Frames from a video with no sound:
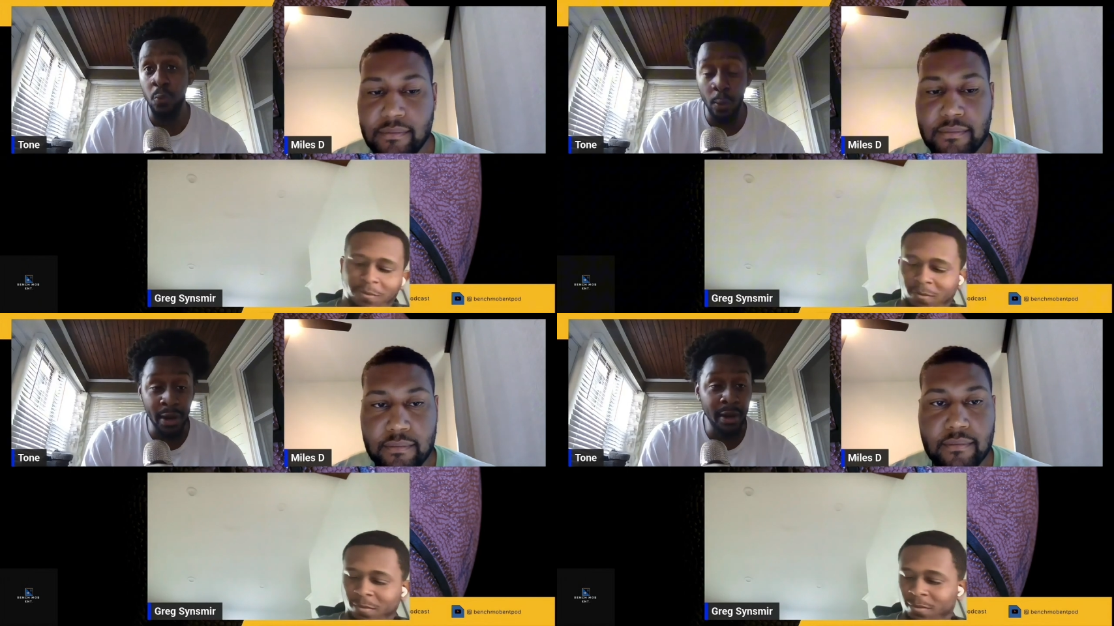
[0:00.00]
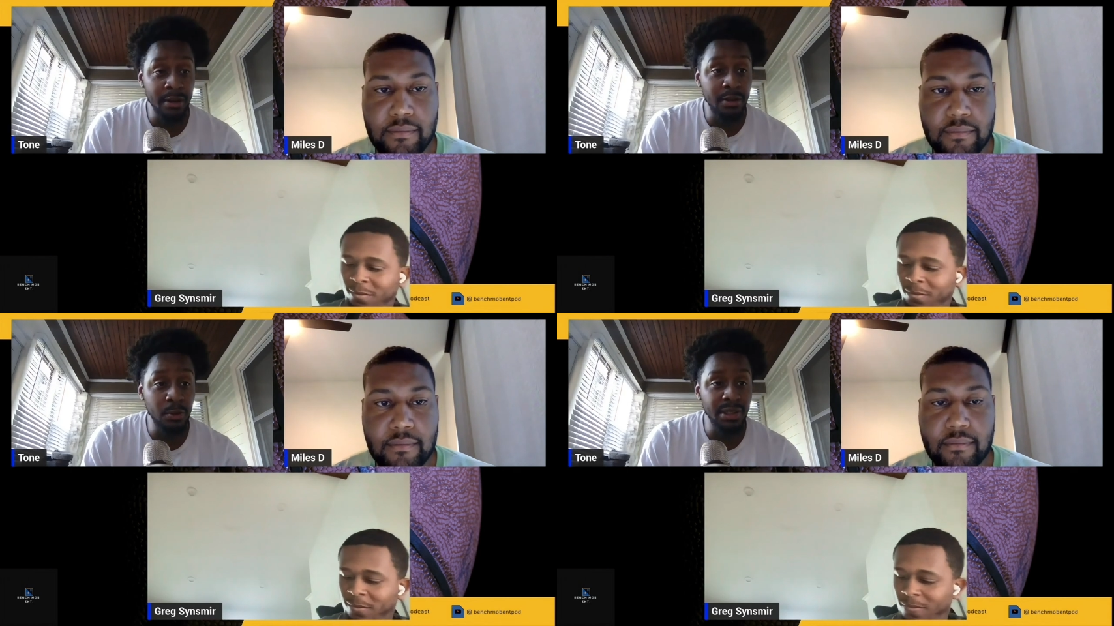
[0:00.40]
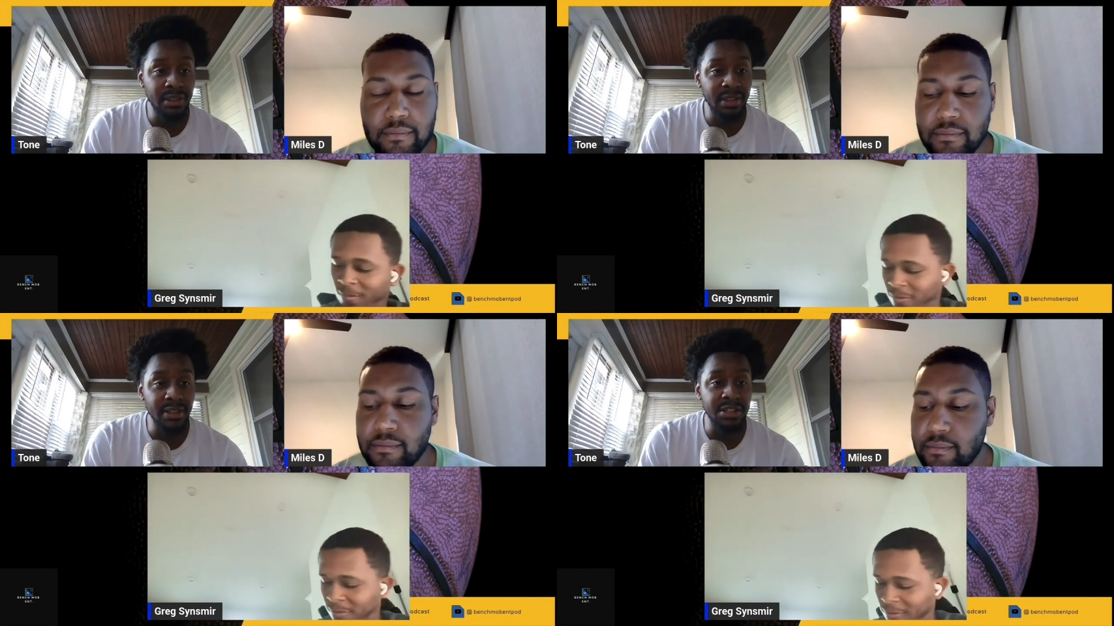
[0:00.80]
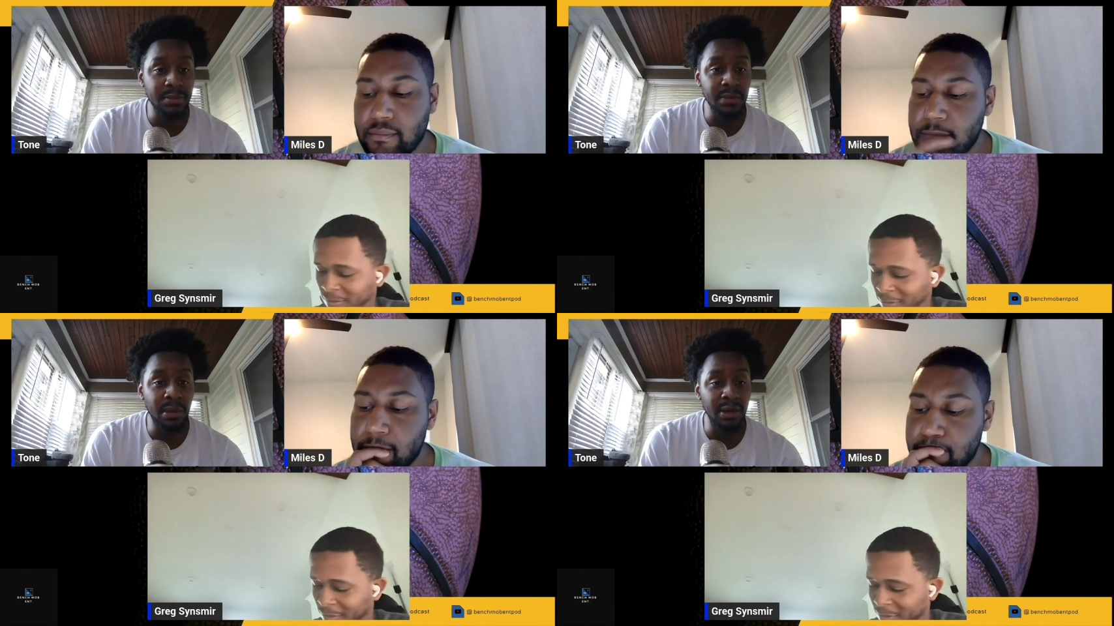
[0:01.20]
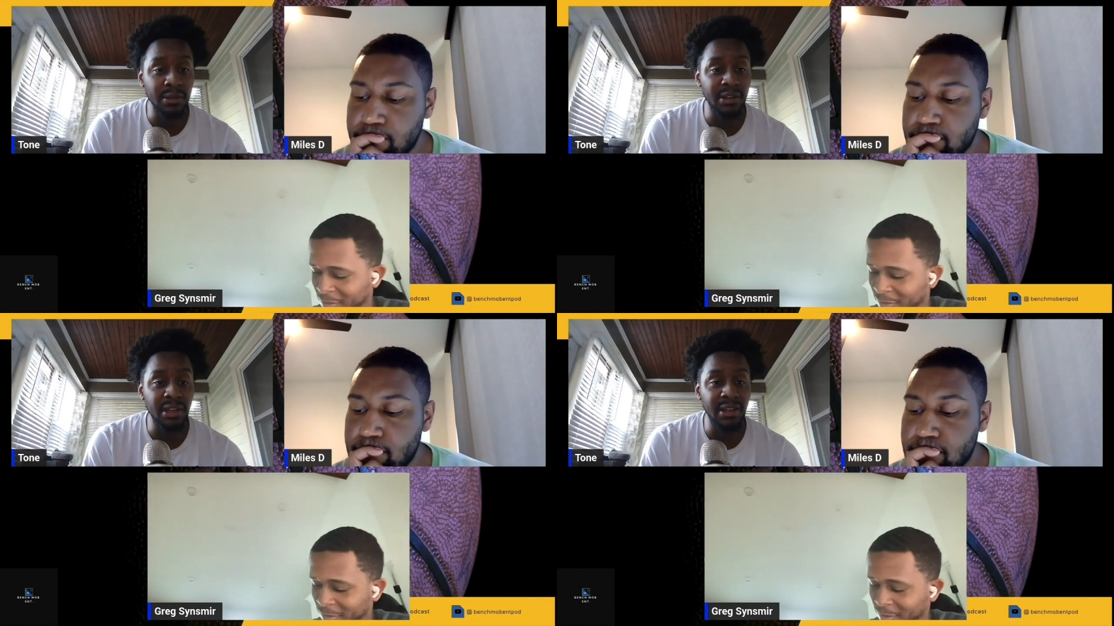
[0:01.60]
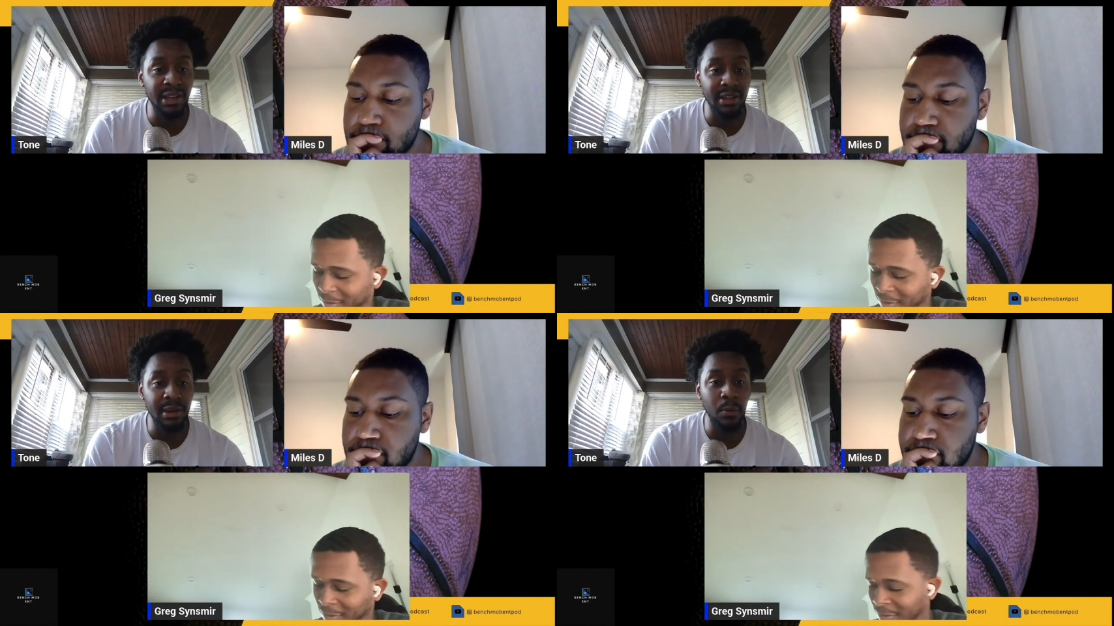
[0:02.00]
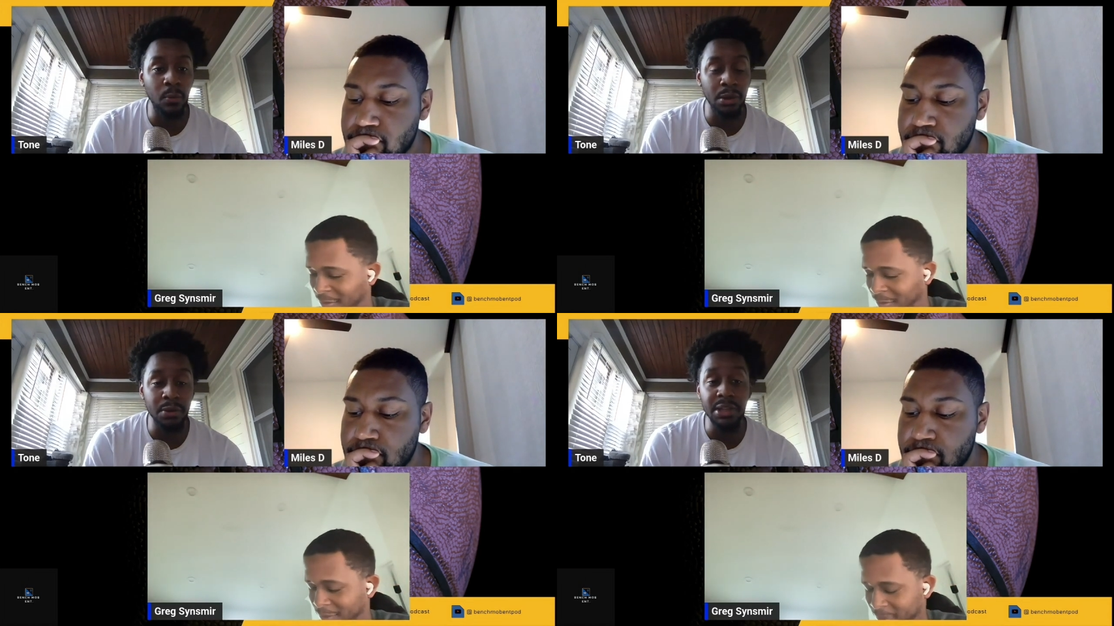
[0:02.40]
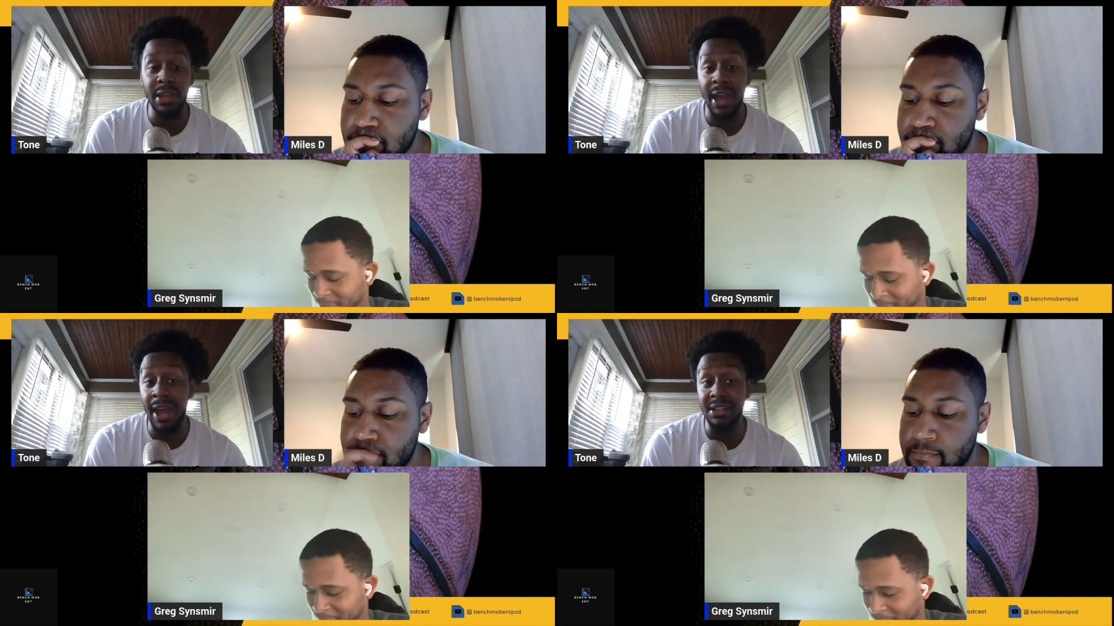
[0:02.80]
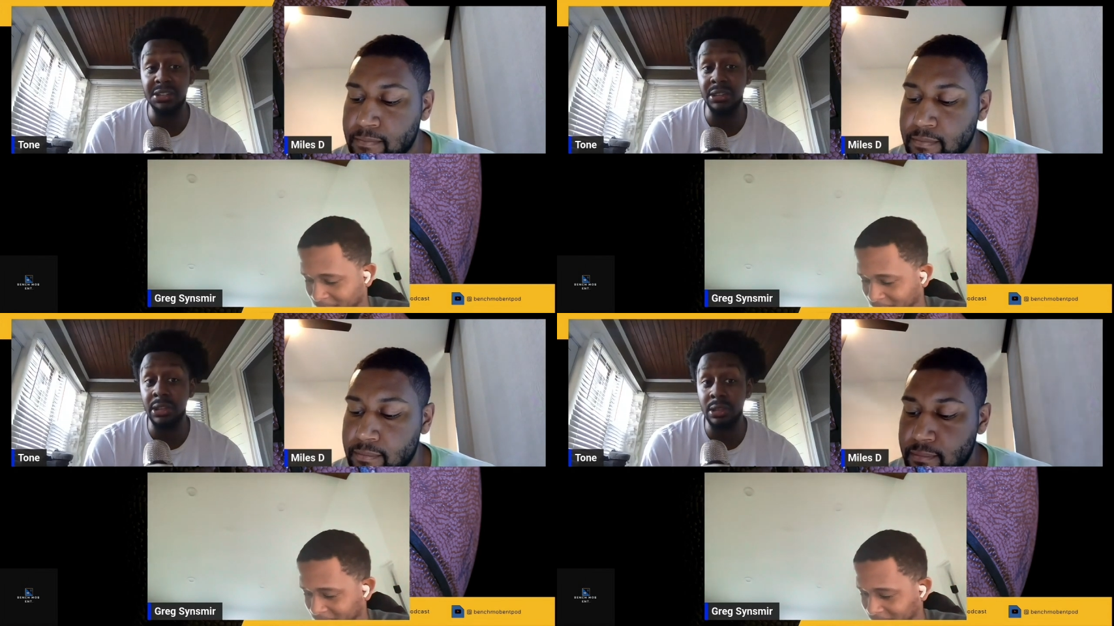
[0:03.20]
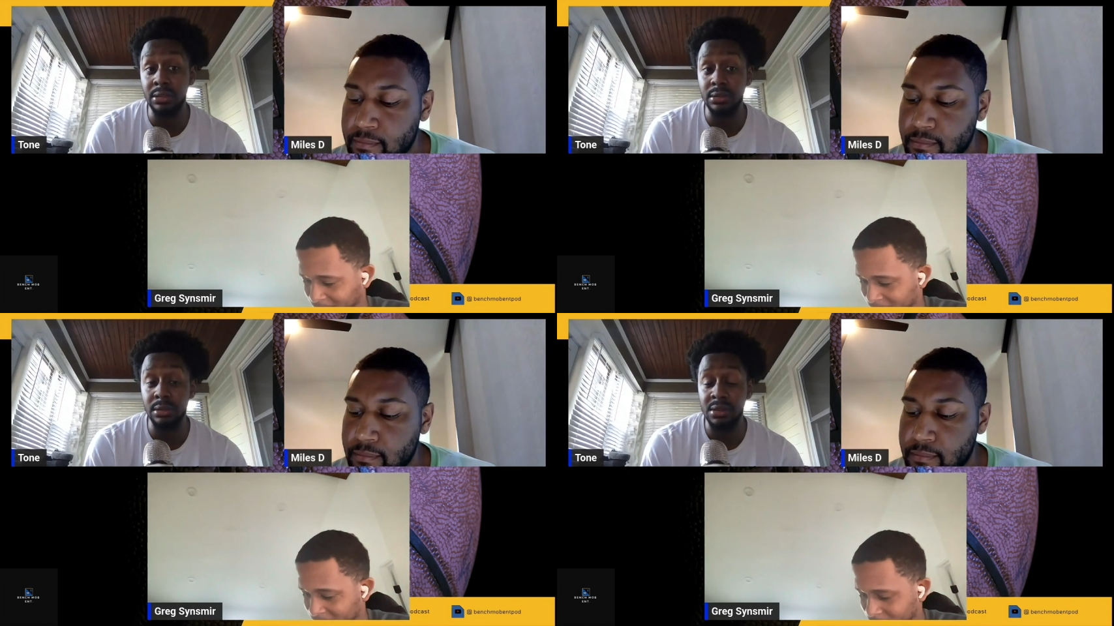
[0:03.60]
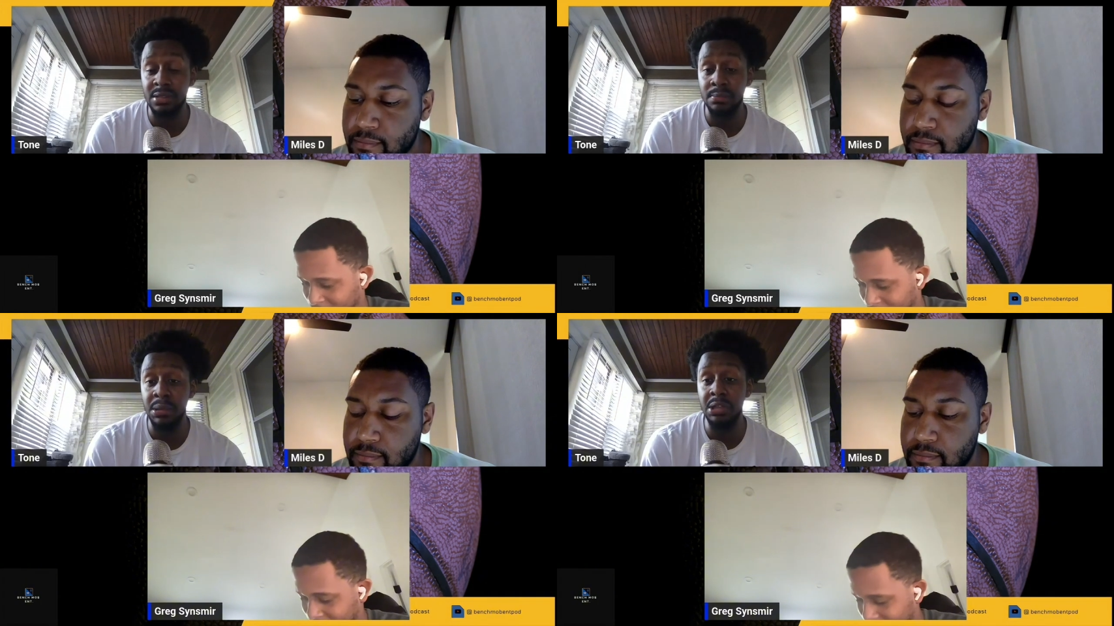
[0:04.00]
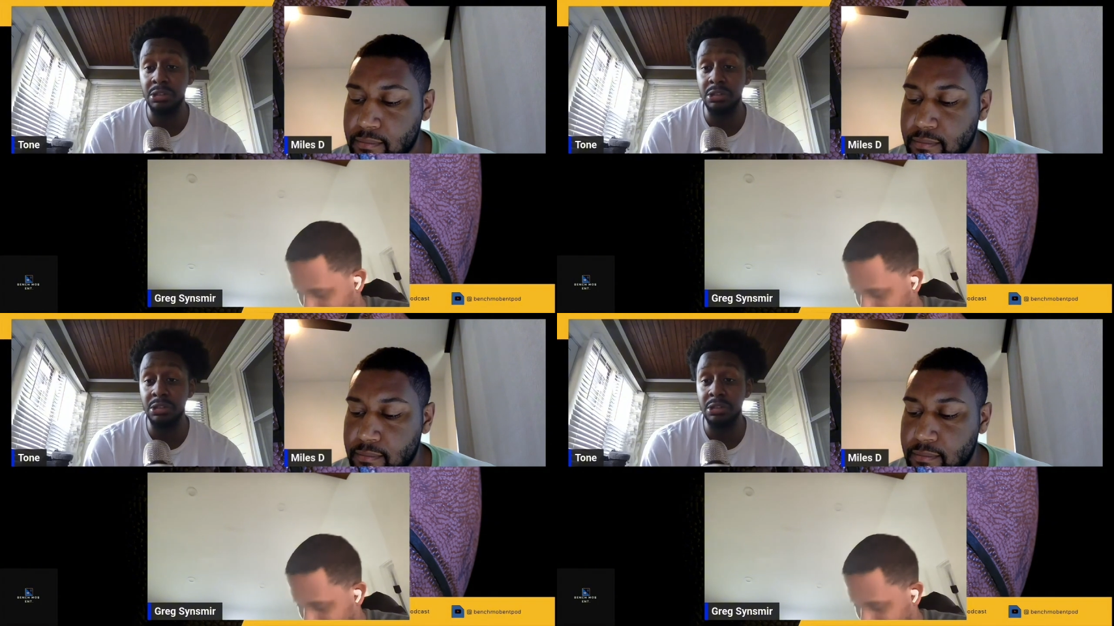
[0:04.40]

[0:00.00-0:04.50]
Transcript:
Speaker 1: where do we think Jimmy Butler can end up? Will he actually be